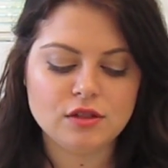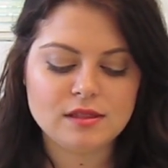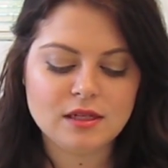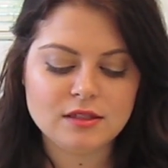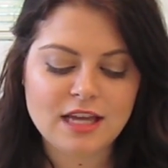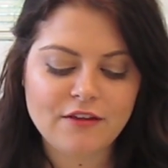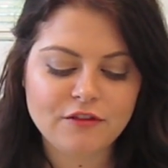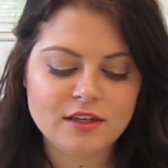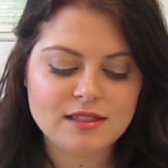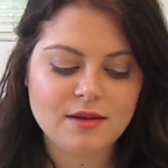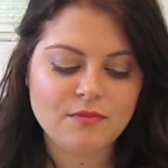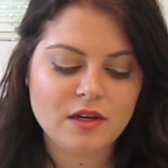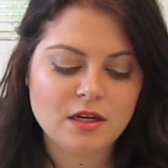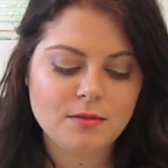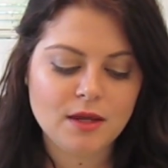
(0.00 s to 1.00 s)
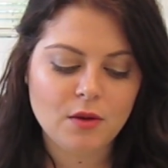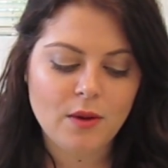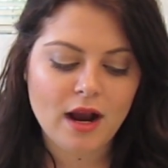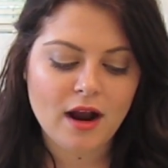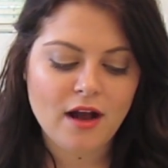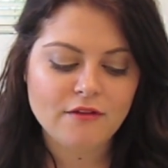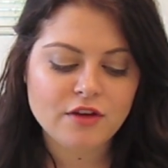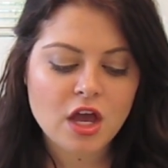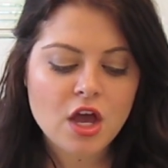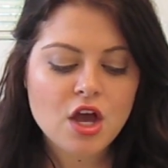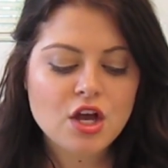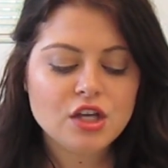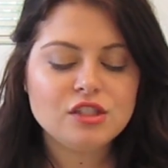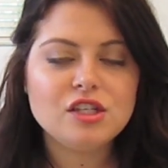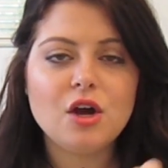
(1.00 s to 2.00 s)
So definitely something to be aware of.
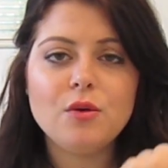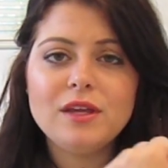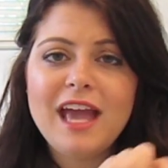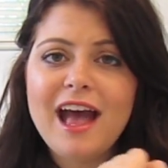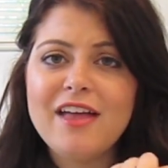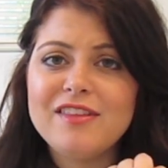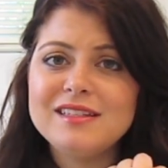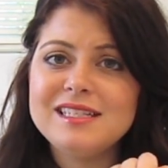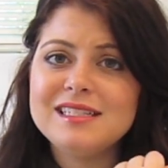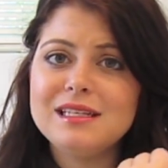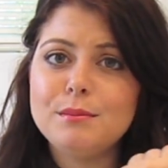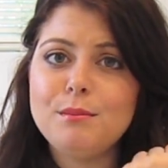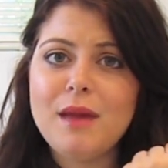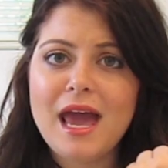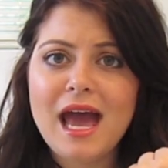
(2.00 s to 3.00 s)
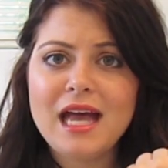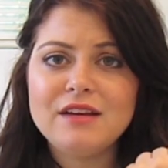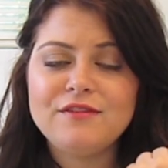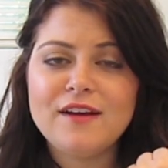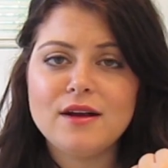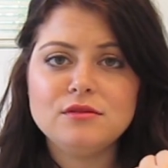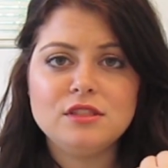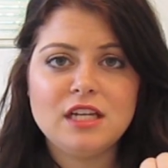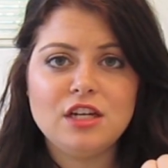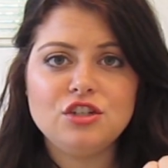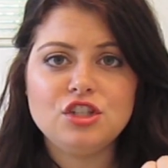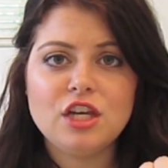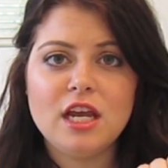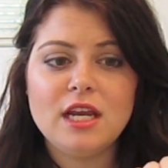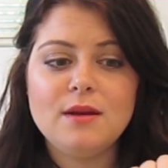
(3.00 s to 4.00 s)
So yeah, this is a matte
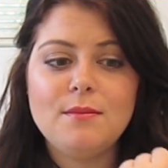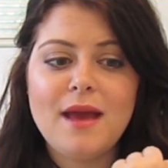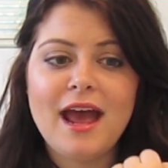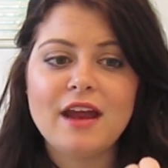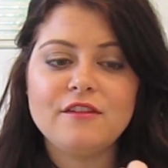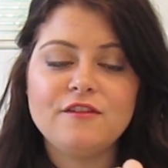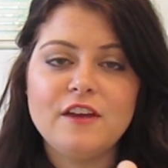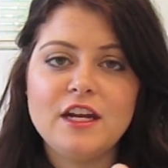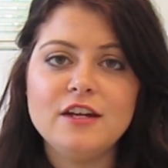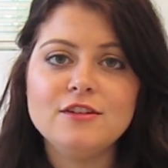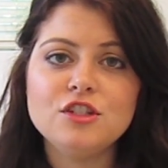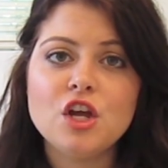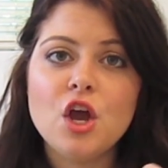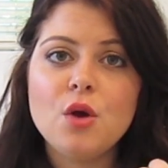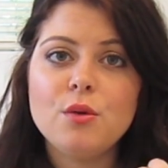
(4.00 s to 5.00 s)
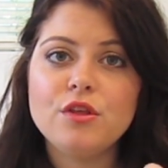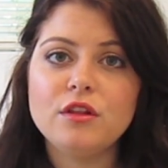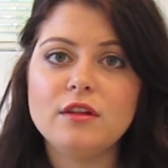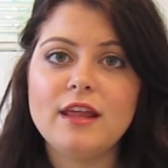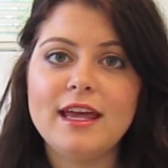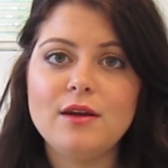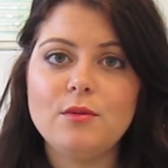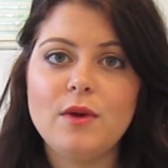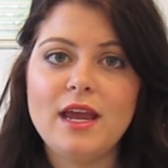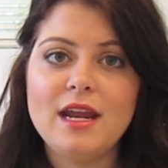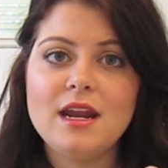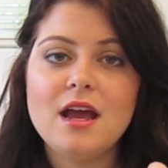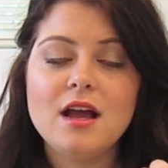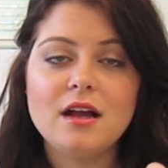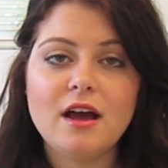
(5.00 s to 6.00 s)
foundation, matte finish with a
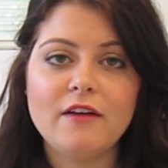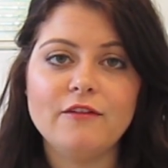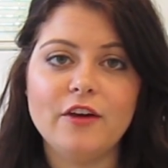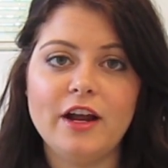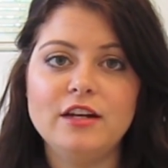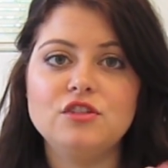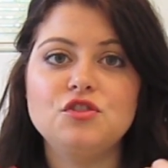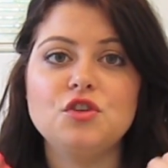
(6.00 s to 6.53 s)
lightweight coverage.